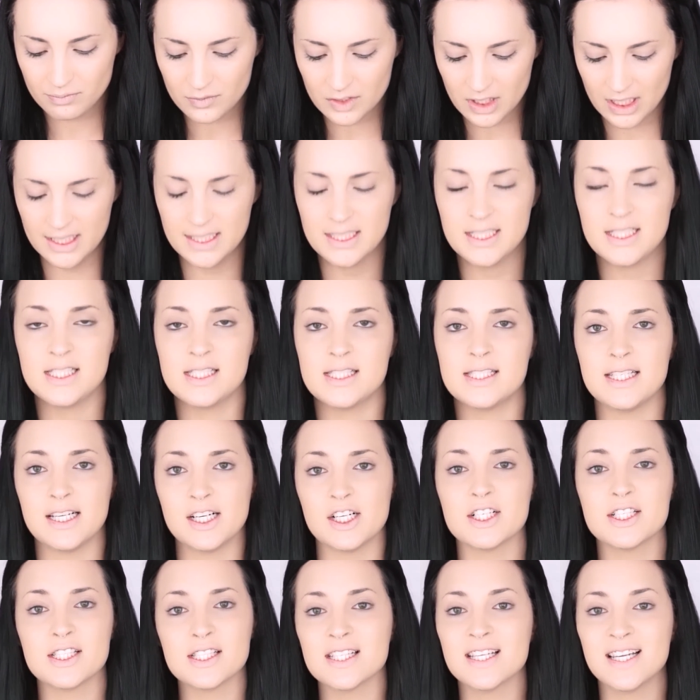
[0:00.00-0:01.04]
It's
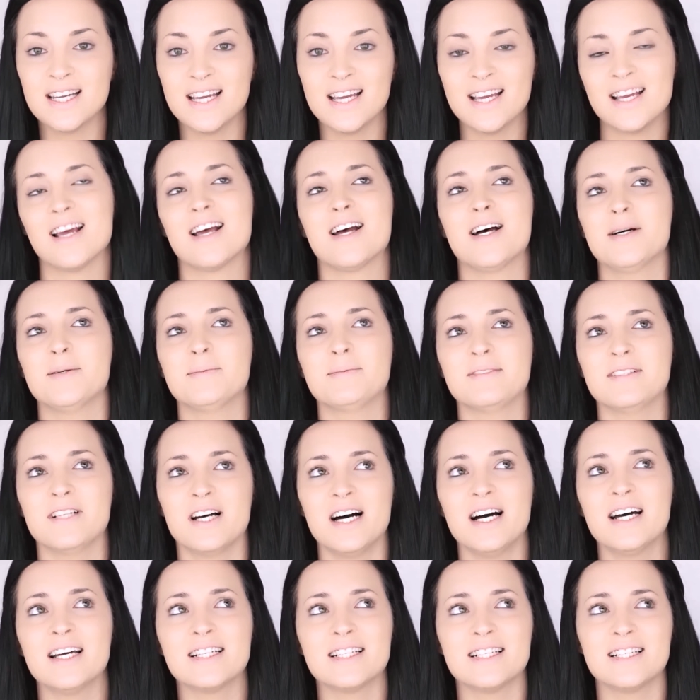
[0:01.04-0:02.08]
seriously, I'm
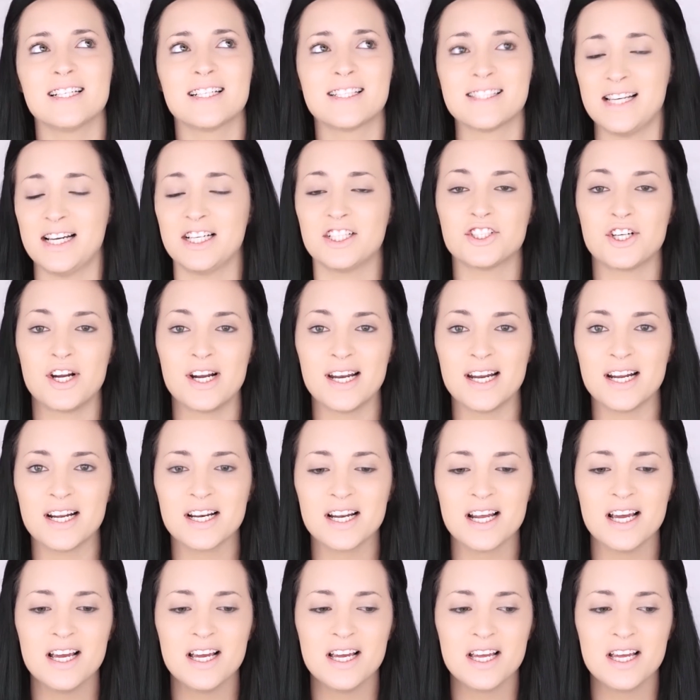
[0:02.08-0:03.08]
not exaggerating.